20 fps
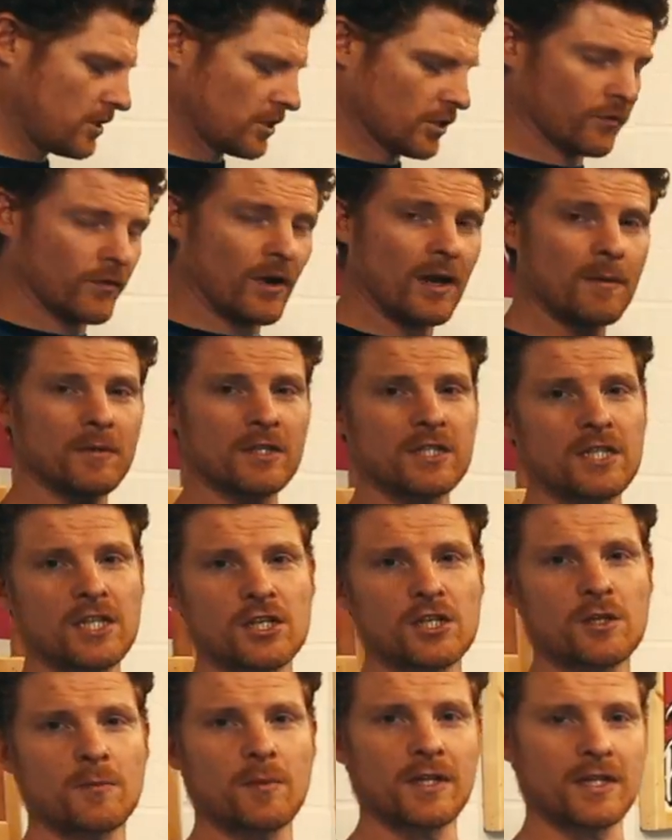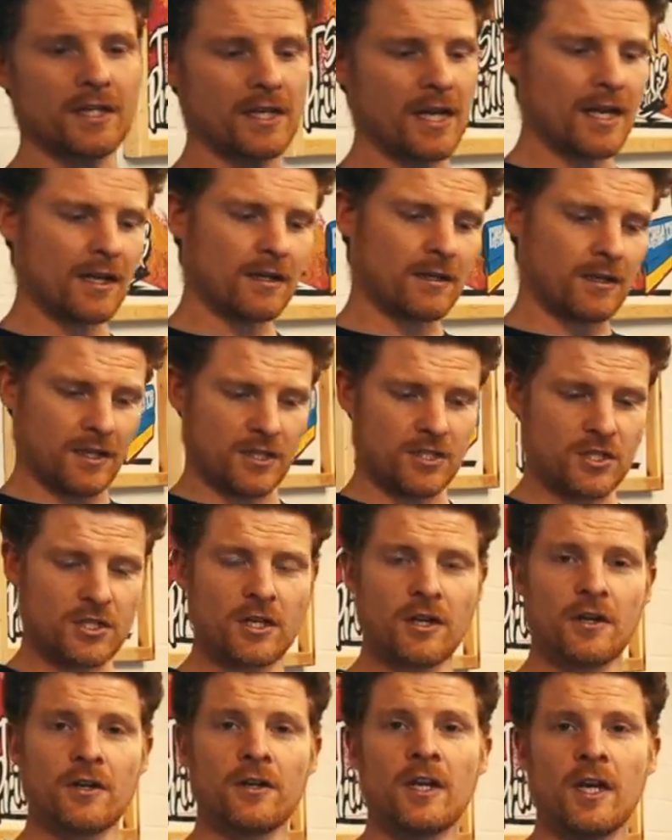So I grab my t-shirt by the neck like
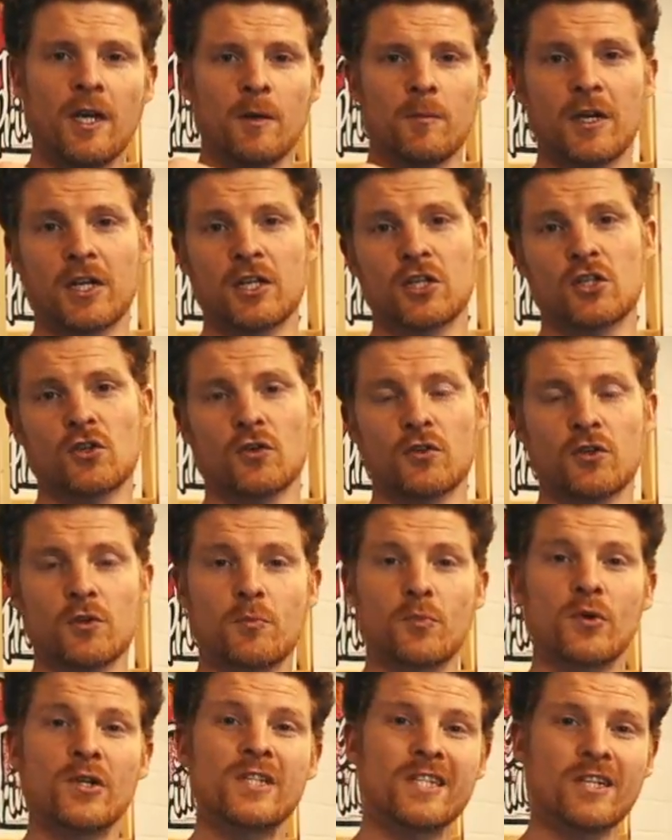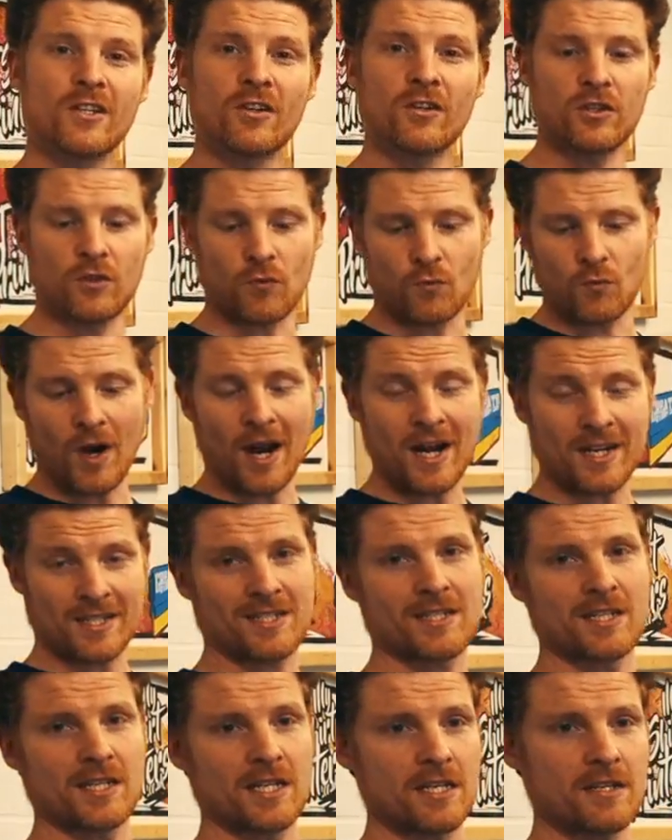so, making sure you're printing on the right
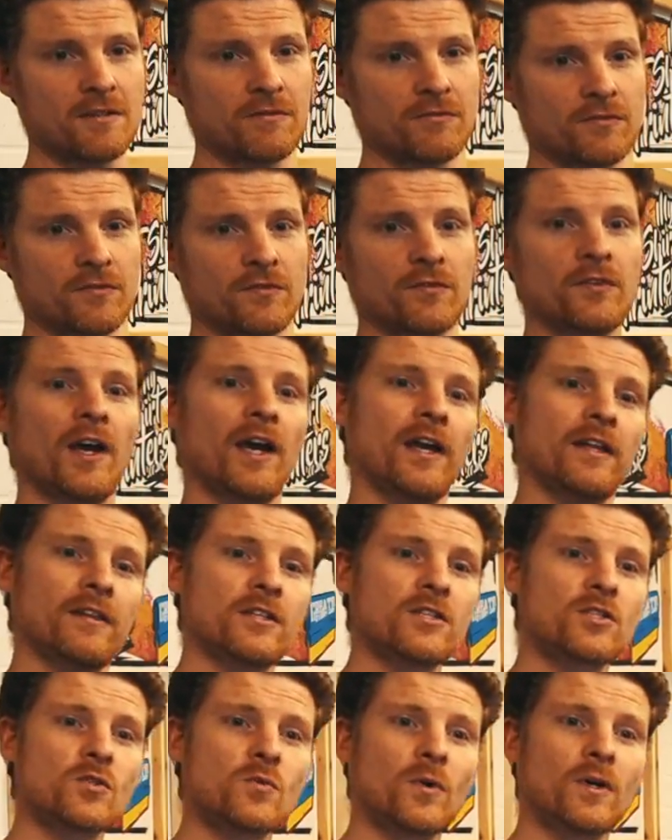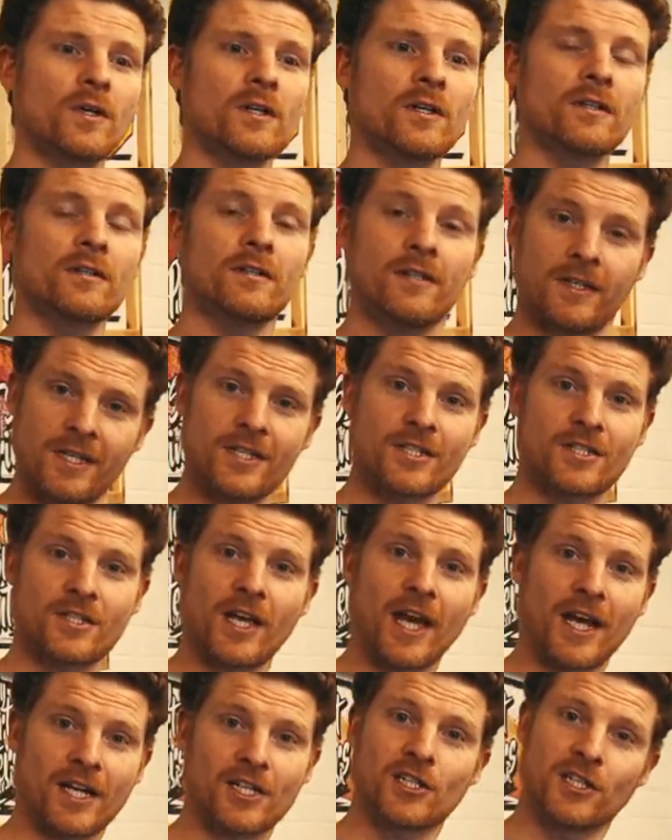sleeve, and this one is
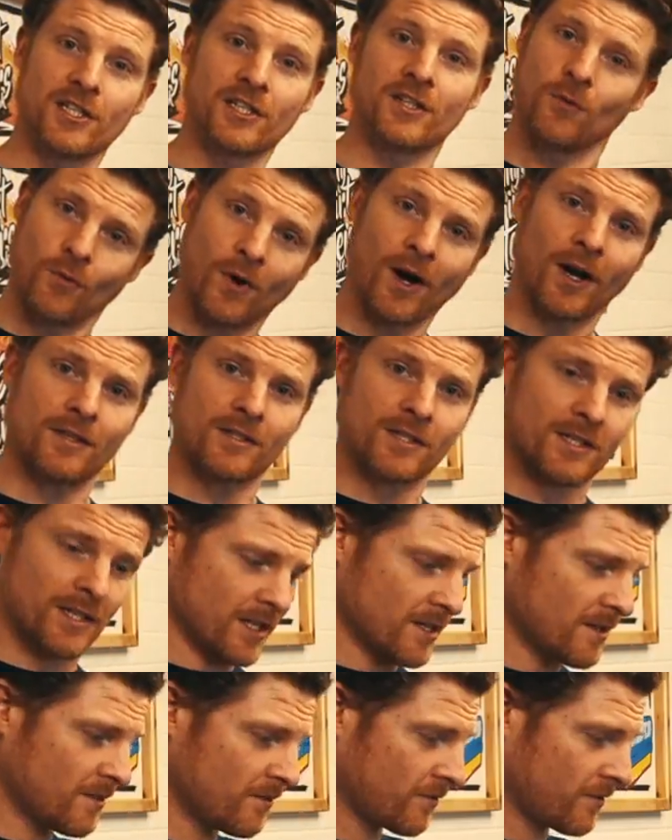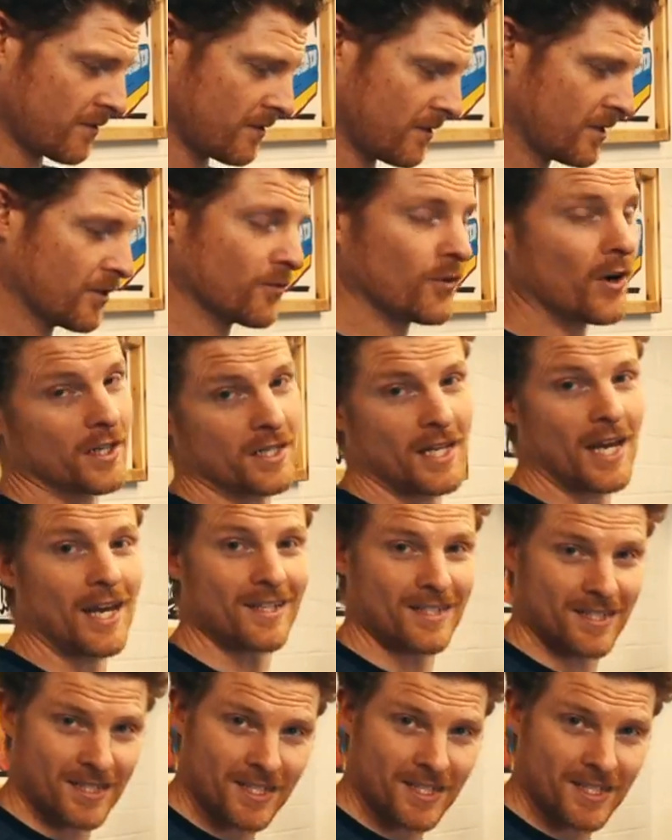actually the right sleeve, right hand